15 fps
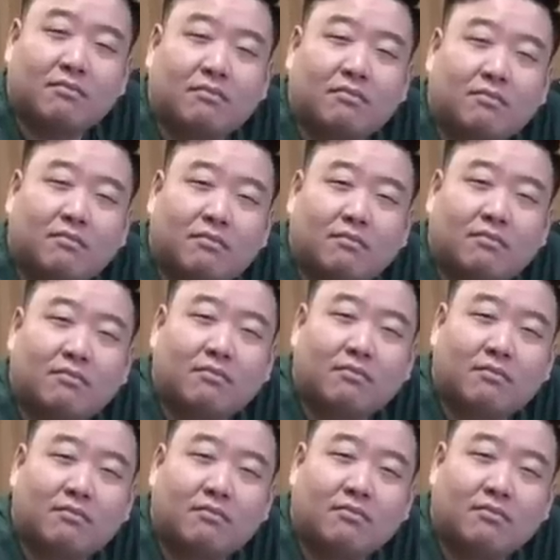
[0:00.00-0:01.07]
That's abnormal.
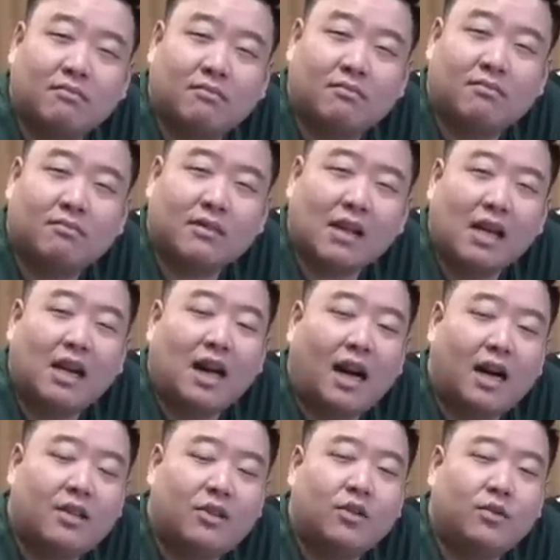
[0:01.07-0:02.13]

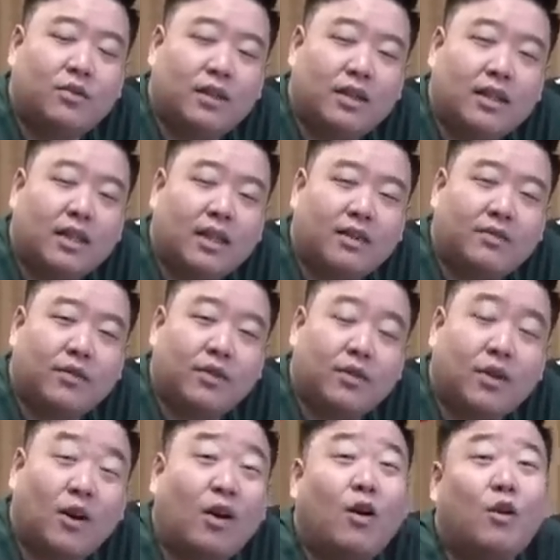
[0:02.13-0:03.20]
I do really like food,
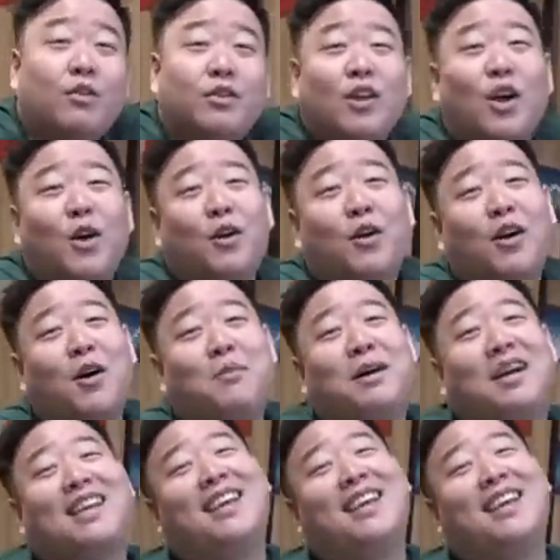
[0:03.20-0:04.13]
though. Oh, yo, all my